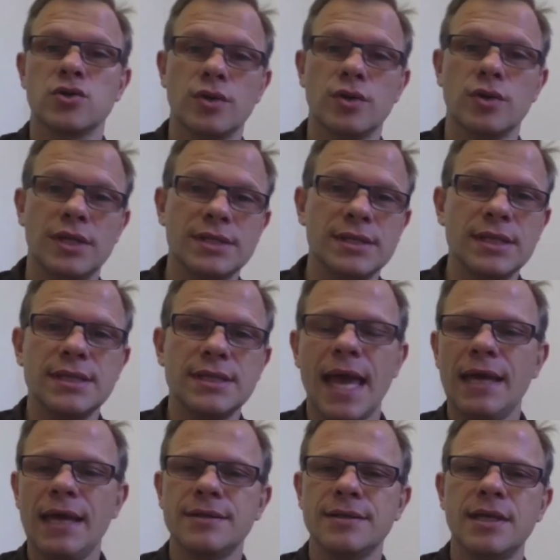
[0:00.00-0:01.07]
So there's these
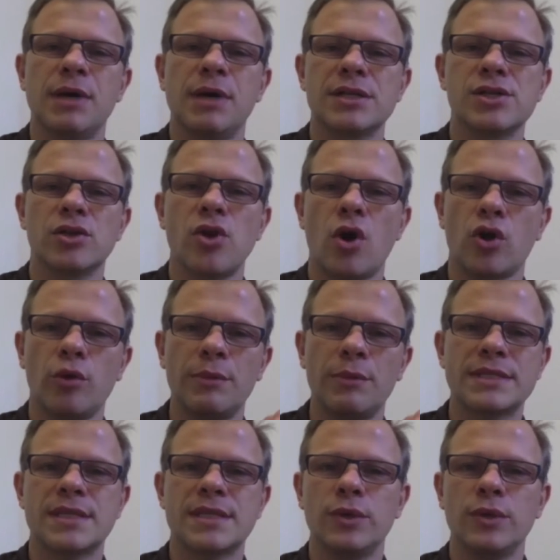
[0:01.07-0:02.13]
8 key budget
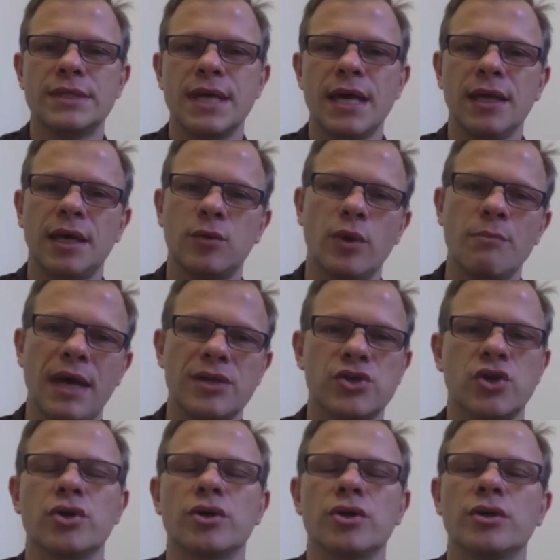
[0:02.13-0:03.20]
documents that we take, and we
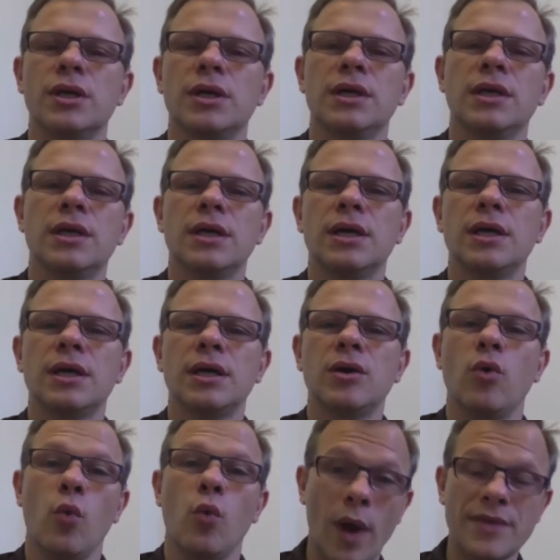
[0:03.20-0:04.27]
measure
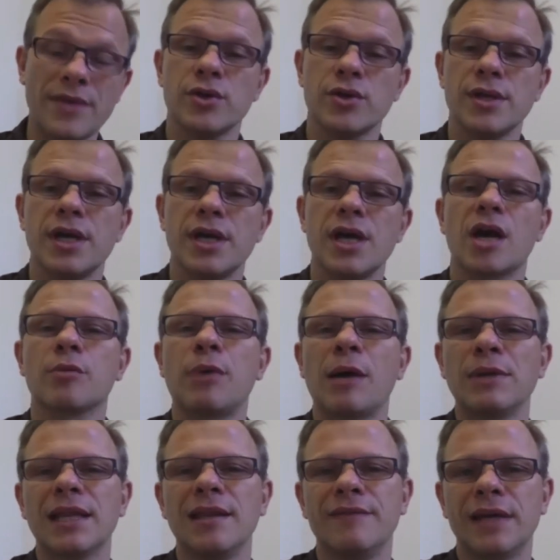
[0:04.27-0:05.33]
whether they are
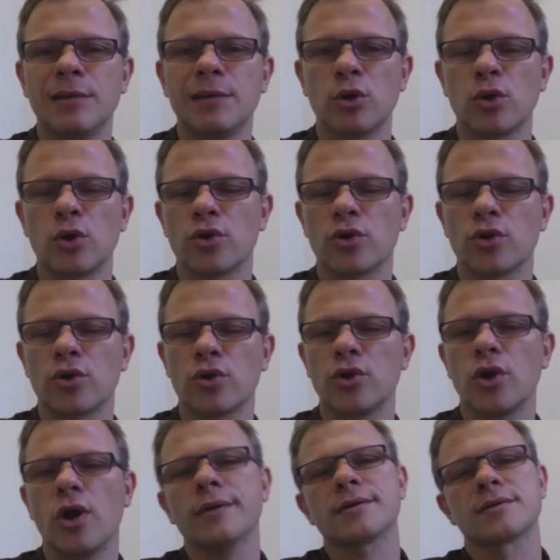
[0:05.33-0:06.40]
publicly available or
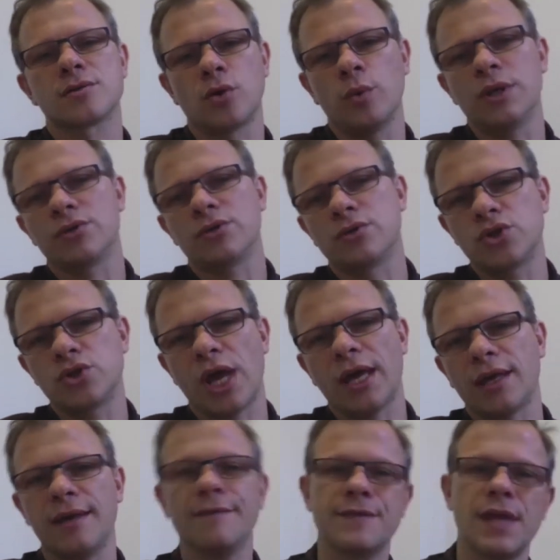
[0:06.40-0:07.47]
not. So we
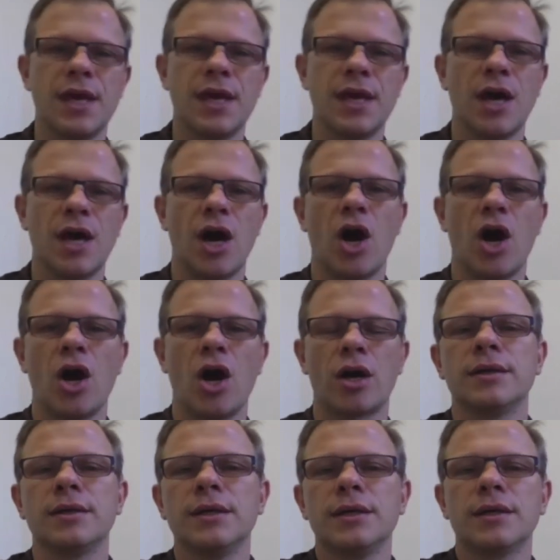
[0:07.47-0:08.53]
check if they
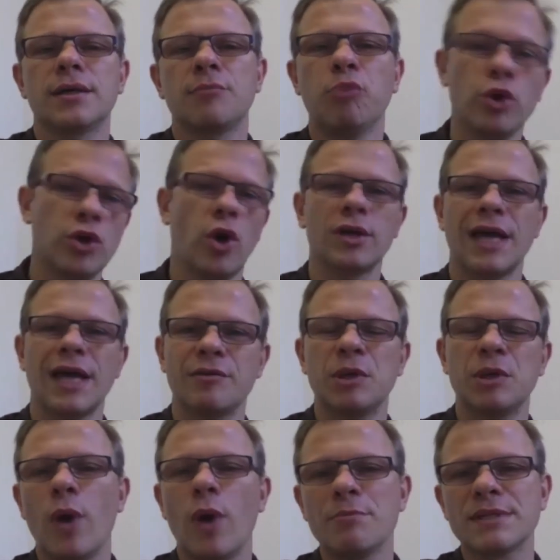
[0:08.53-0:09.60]
are put on
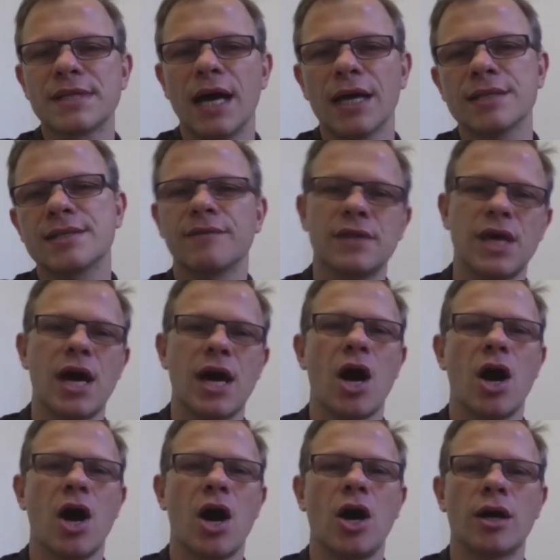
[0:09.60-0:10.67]
government websites,
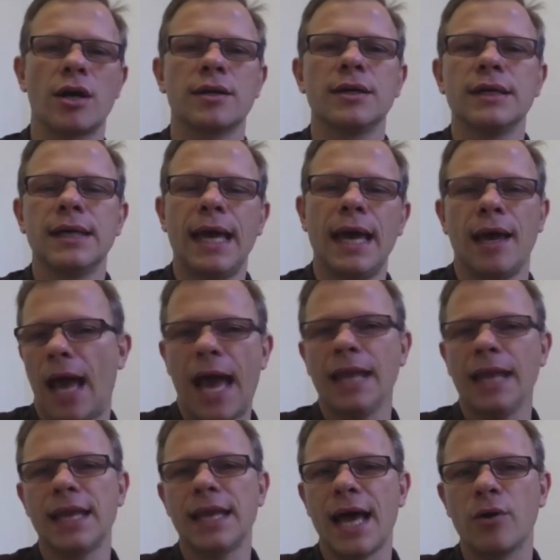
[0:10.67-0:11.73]
if they are
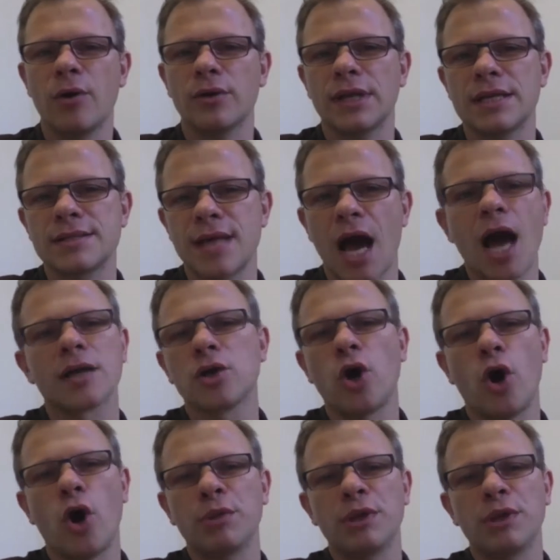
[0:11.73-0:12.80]
handed out as
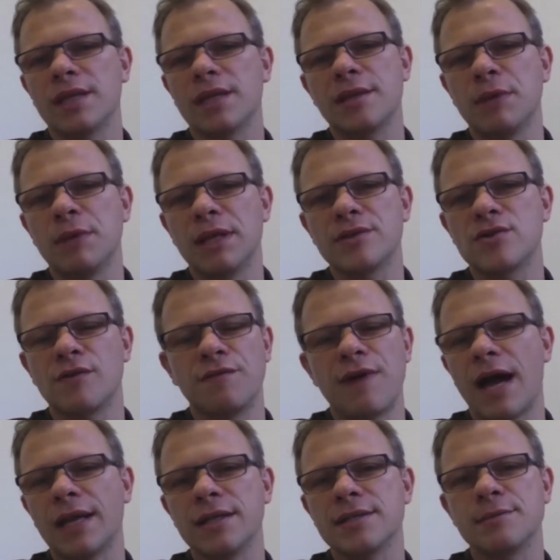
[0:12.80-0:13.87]
hard copy at the
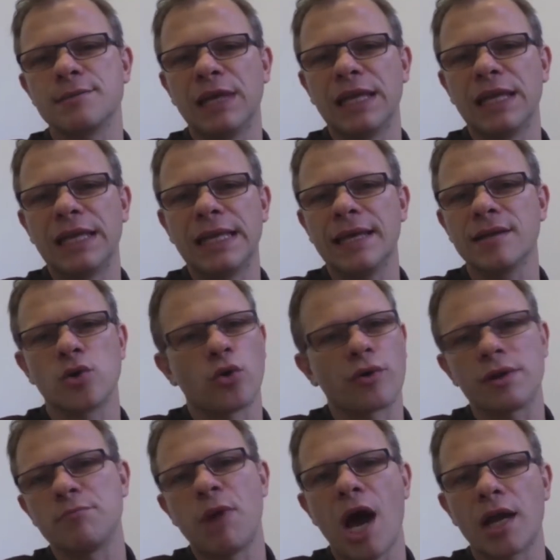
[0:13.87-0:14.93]
Minister of Finance
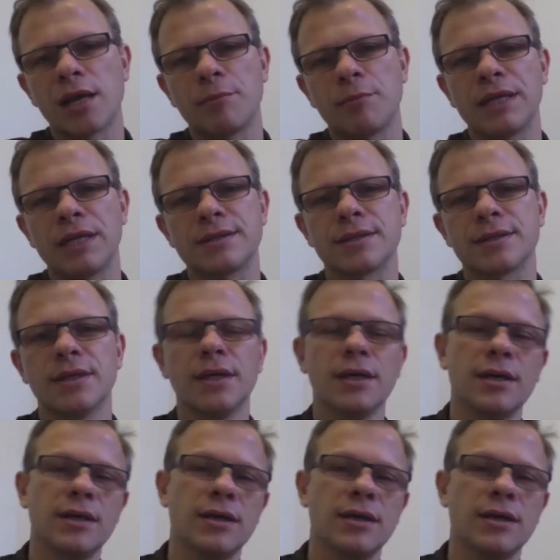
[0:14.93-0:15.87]
buildings or in Parliament,